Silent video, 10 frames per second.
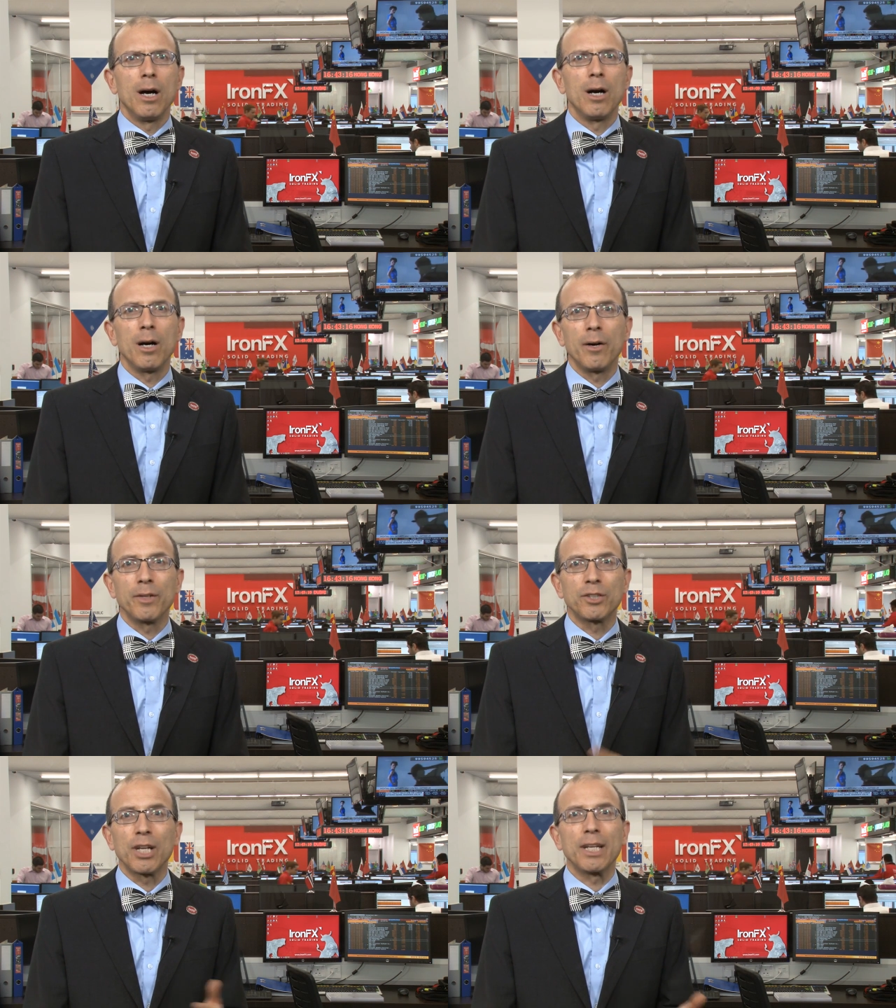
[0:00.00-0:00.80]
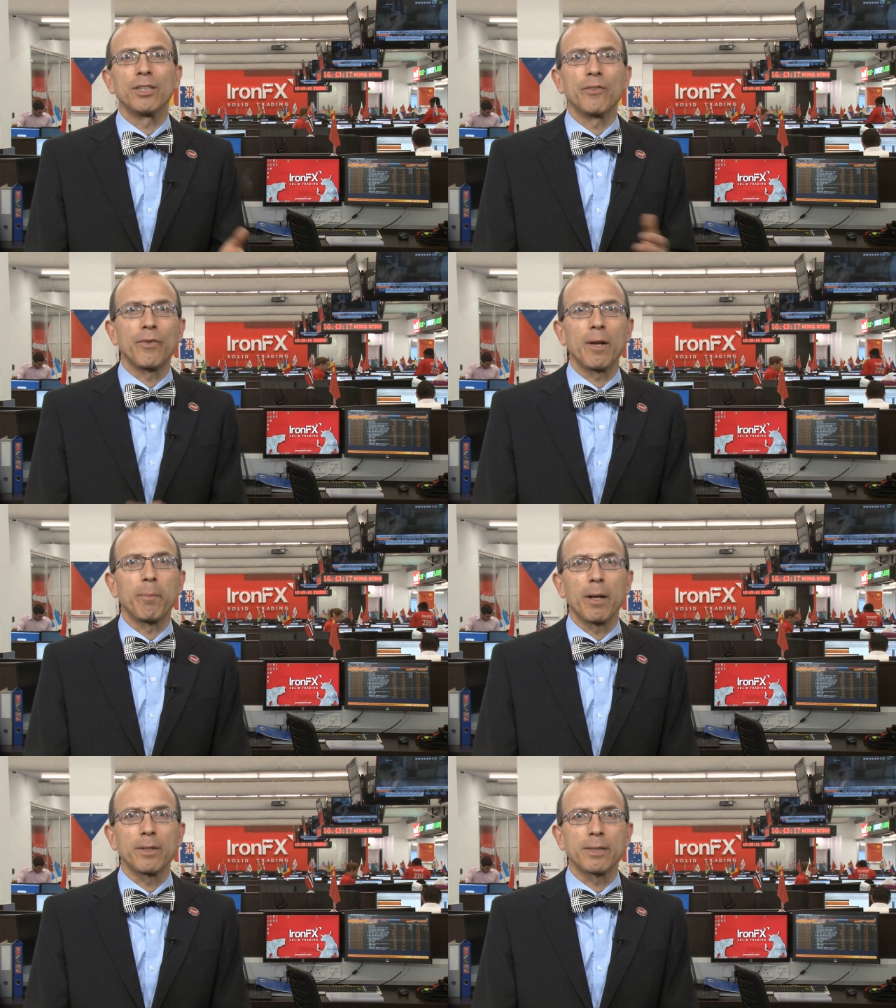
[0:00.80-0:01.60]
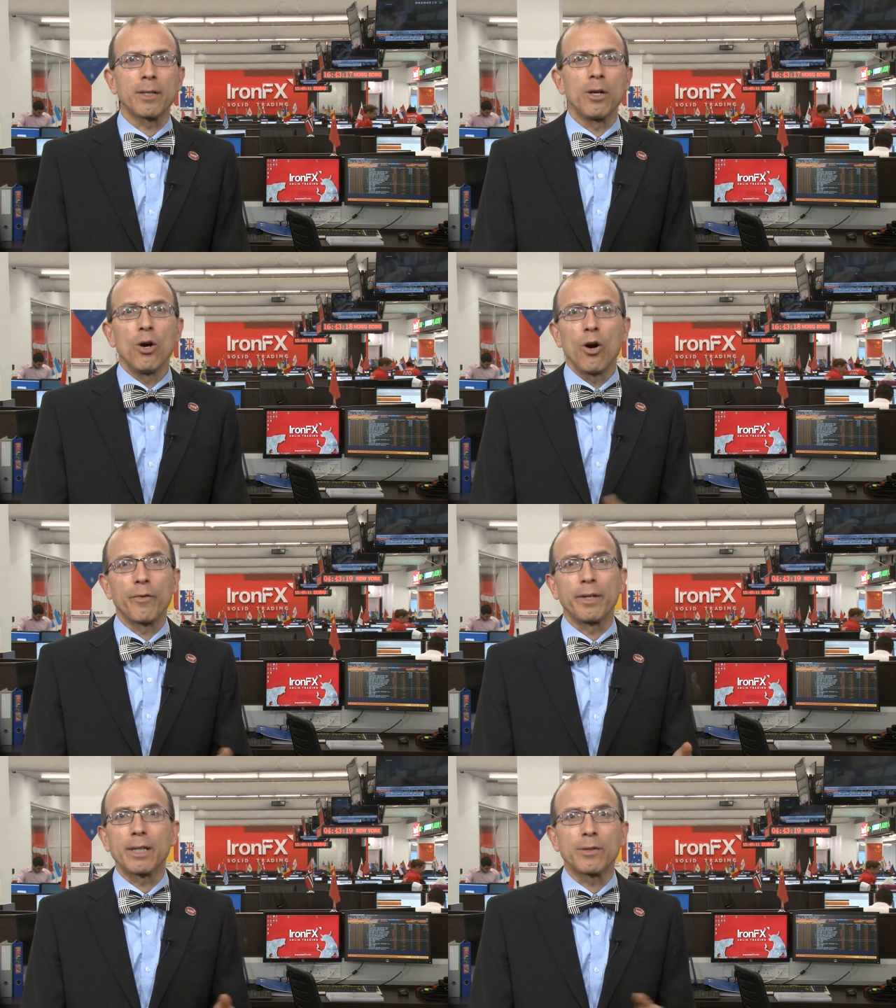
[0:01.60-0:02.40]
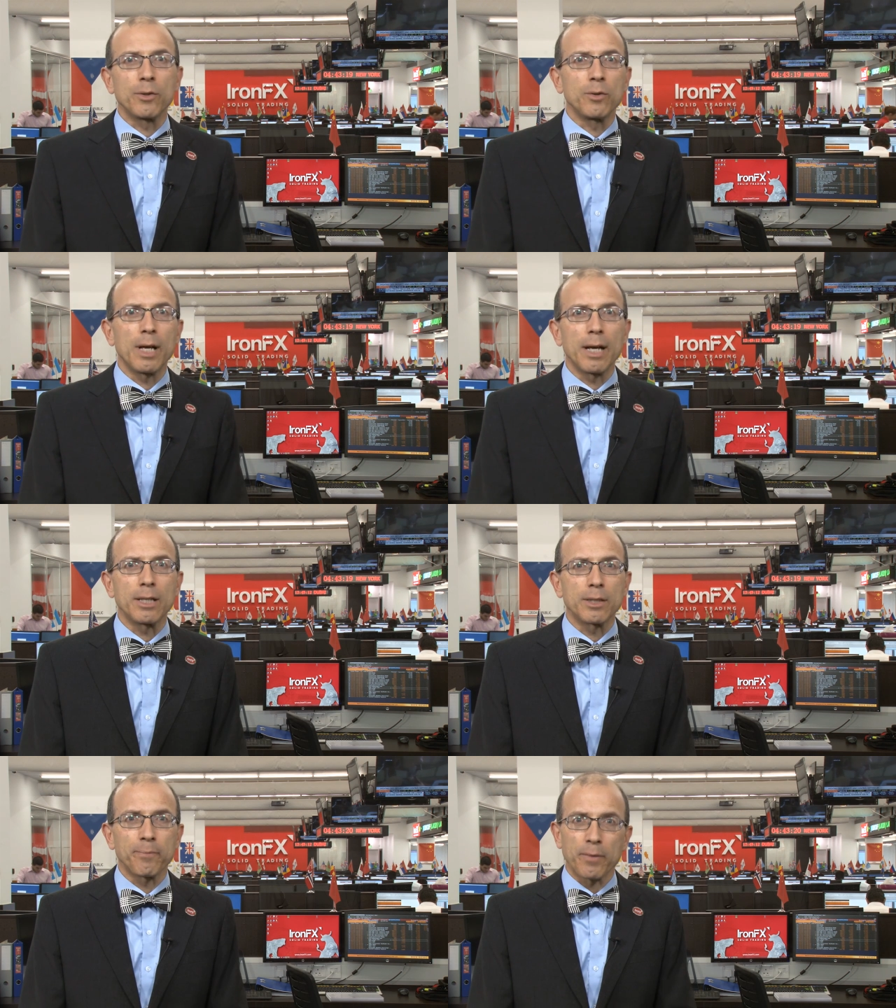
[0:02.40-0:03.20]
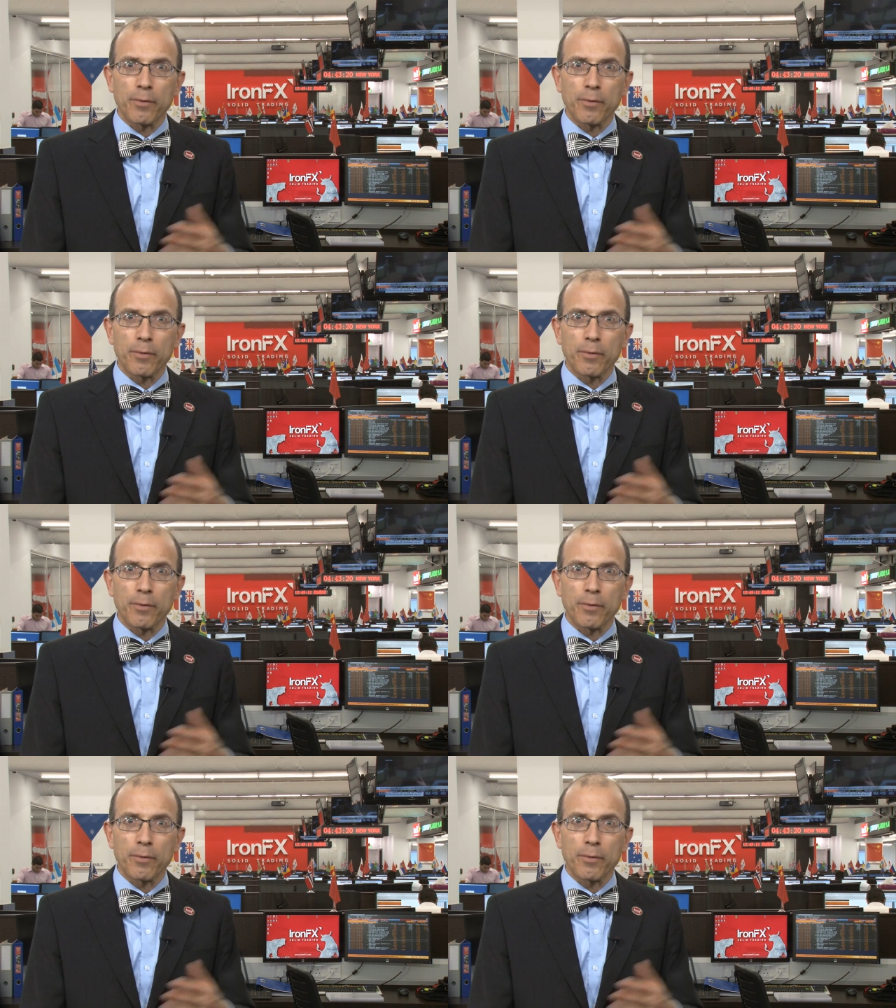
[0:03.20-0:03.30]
uh, of a change in Fed policy over the next few days.